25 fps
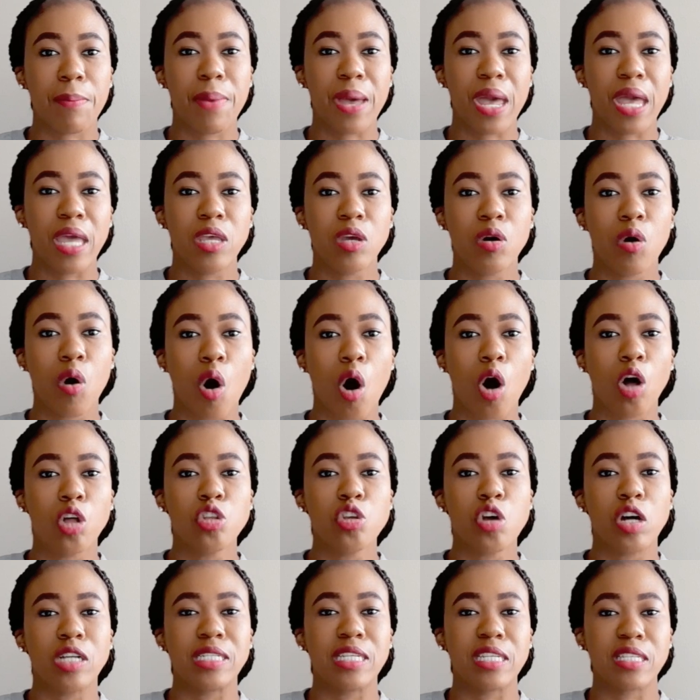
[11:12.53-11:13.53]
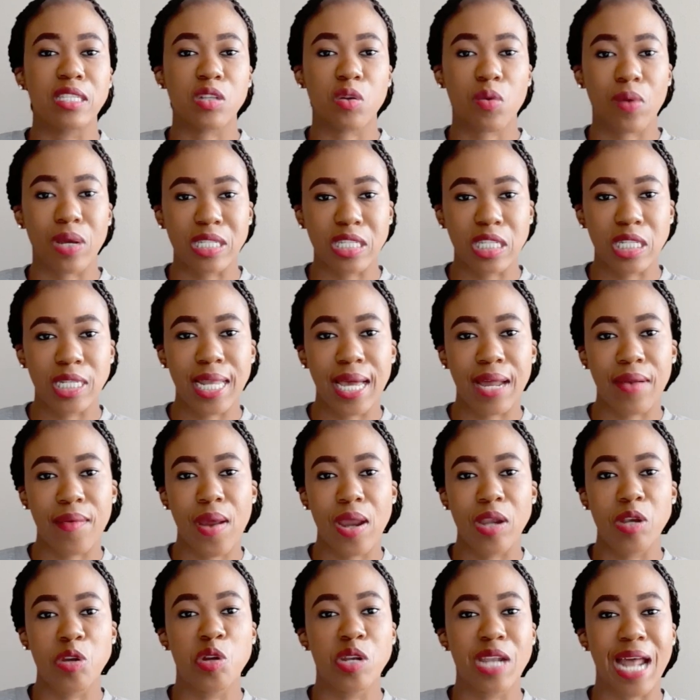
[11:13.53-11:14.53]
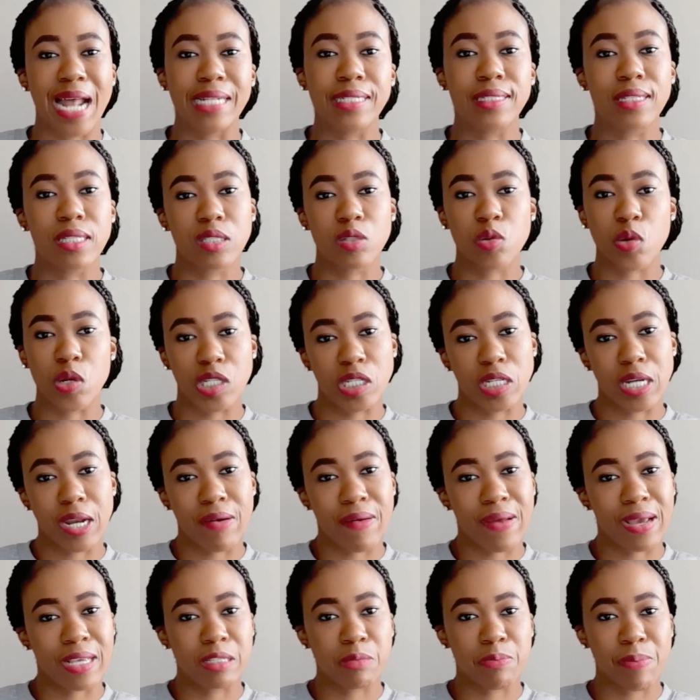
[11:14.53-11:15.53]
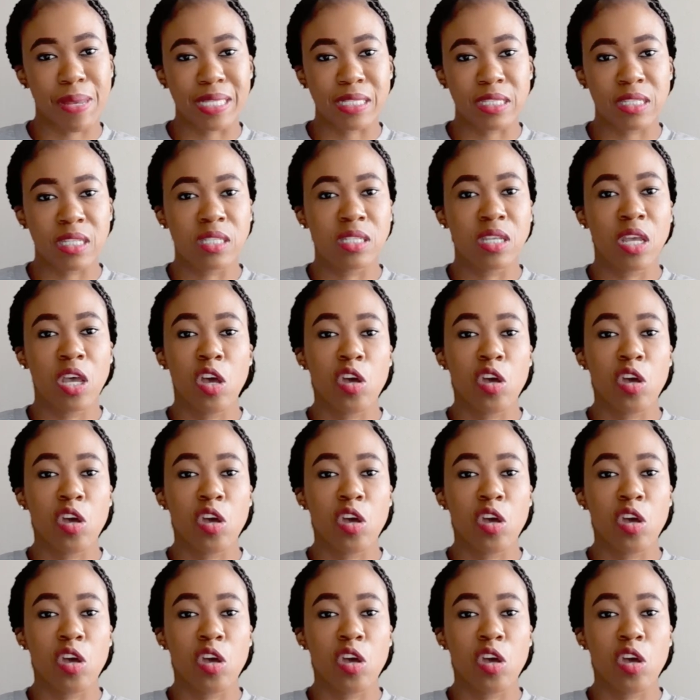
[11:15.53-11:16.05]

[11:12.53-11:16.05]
paying all your discretionary and your non-discretionary expenses,